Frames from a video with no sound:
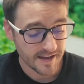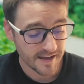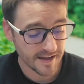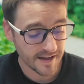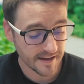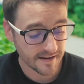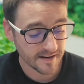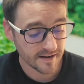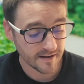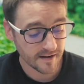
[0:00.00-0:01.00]

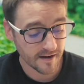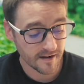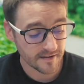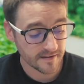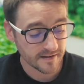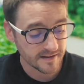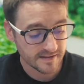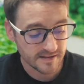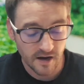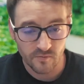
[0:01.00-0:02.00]
And
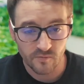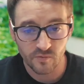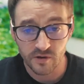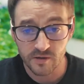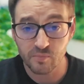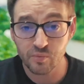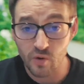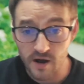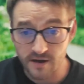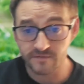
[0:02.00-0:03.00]
it's got really
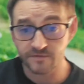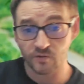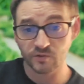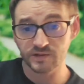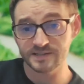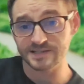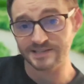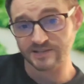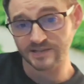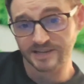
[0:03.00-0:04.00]
broad foliage,
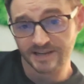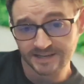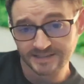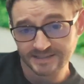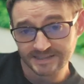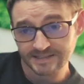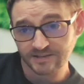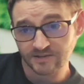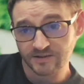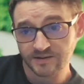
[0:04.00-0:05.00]
as you can kind of see
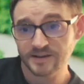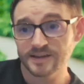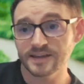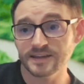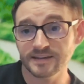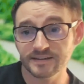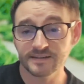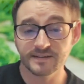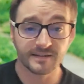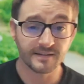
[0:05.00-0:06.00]
here
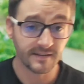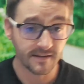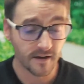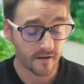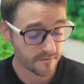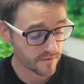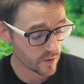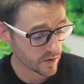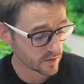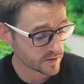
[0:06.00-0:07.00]
in the
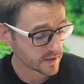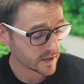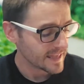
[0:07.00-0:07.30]
photos.